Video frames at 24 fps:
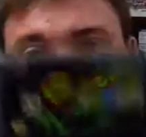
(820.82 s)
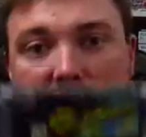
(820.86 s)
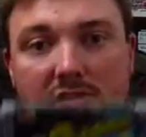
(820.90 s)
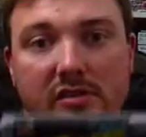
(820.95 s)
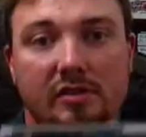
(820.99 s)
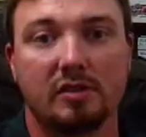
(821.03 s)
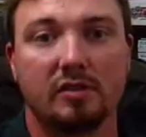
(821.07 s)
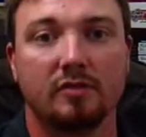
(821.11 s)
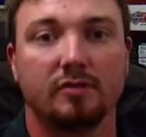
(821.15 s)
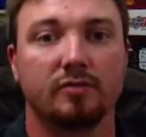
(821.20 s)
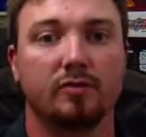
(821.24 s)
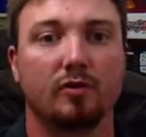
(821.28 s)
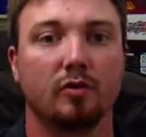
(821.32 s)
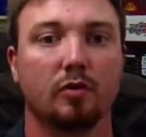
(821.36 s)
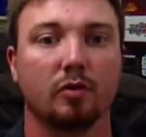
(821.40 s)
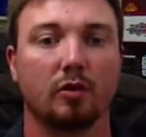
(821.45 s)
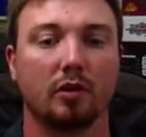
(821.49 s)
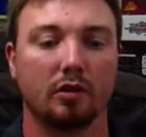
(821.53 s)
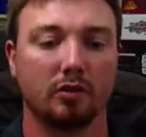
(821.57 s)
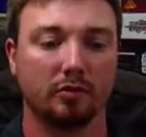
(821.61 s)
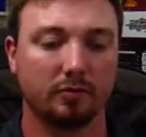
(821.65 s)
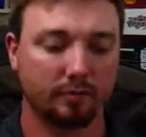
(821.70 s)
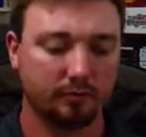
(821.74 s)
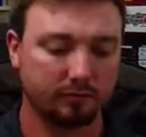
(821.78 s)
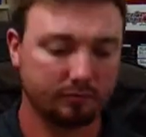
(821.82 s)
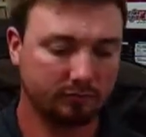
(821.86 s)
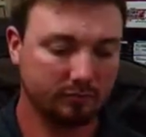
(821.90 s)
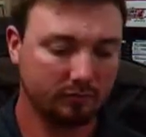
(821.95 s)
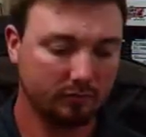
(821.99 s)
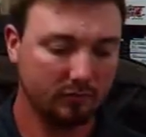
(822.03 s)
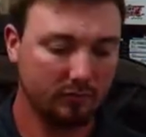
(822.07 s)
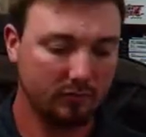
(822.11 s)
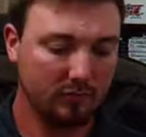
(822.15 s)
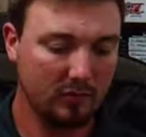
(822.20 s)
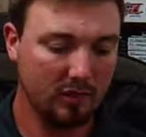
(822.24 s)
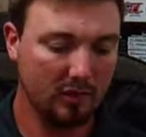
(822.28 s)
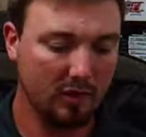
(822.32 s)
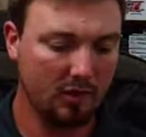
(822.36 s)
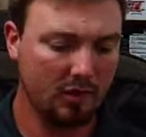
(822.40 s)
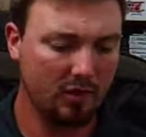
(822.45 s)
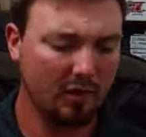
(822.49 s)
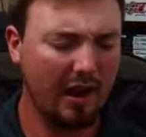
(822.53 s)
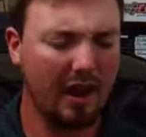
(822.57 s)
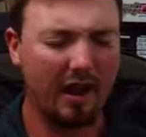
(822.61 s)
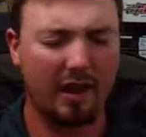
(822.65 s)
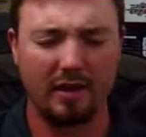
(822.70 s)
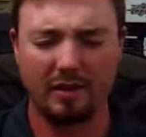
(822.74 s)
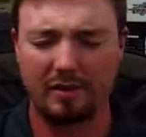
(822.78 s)
N64,
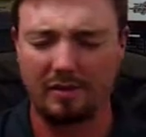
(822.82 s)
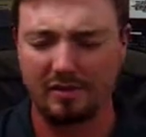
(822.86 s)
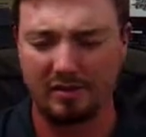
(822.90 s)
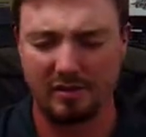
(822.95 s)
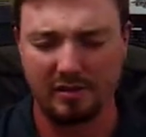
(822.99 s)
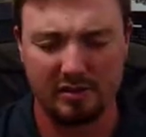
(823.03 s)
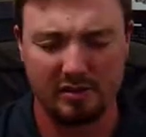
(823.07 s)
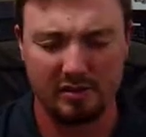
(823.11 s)
or not